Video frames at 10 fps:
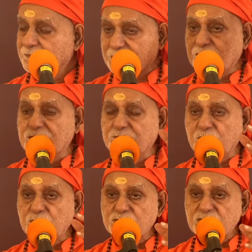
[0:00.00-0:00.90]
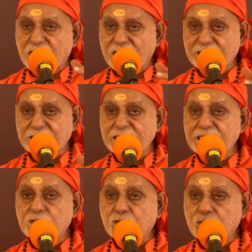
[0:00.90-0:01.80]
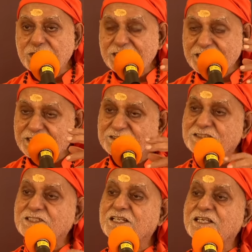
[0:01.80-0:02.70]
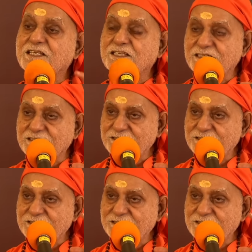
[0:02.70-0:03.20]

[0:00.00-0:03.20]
Because both are equally necessary.